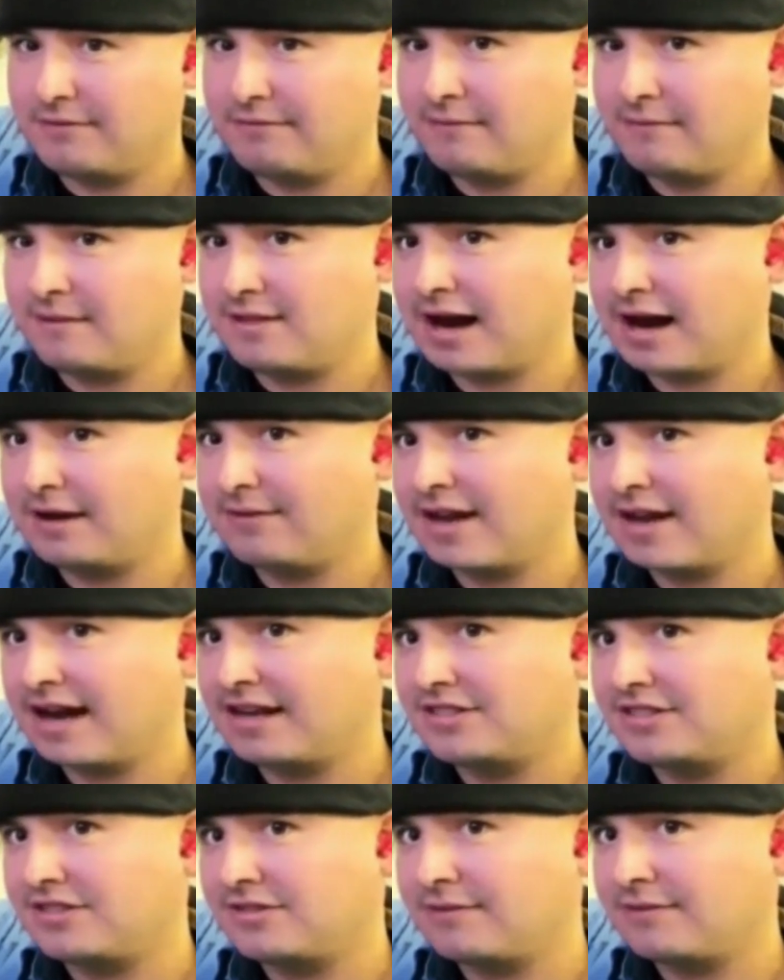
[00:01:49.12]
Type
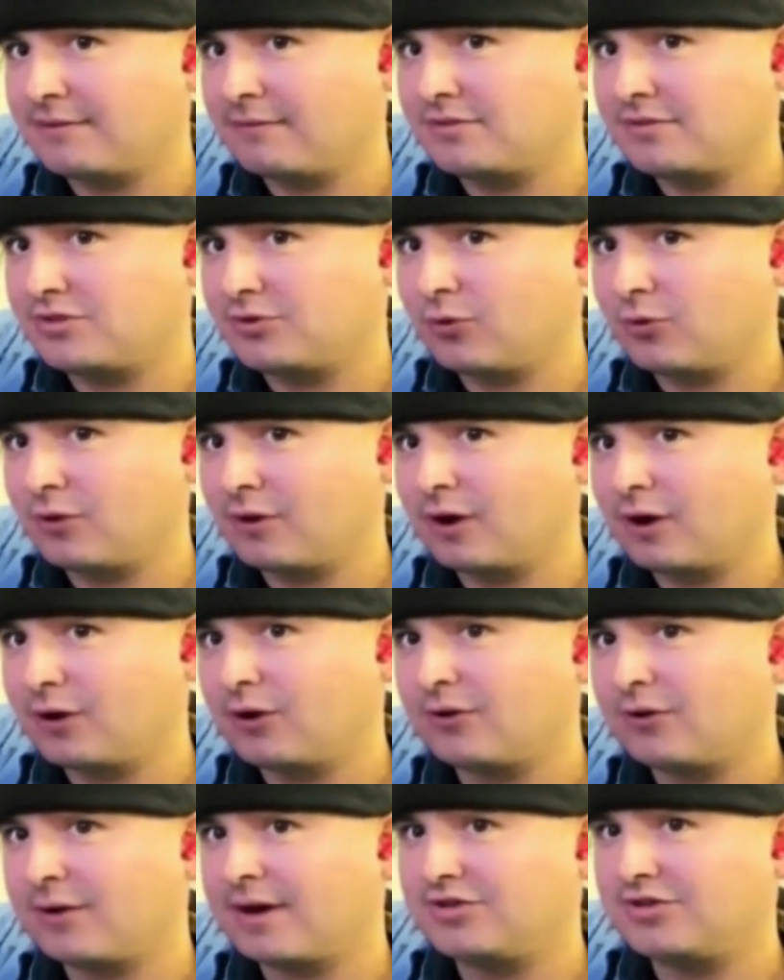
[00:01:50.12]
S, dual-motor
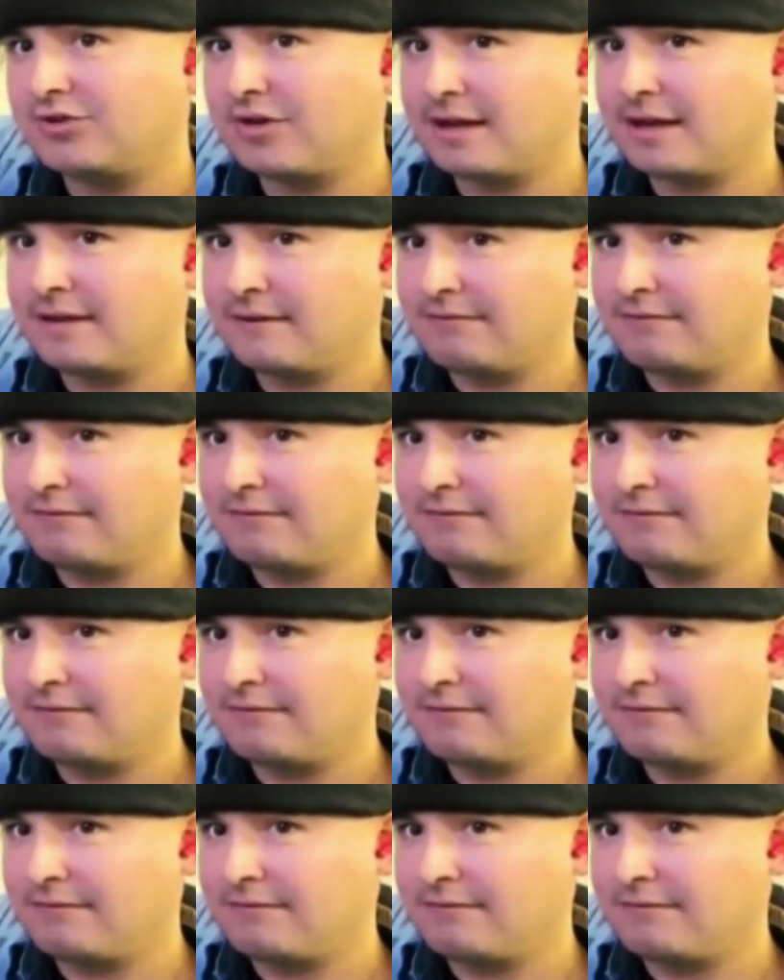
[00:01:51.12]
electric.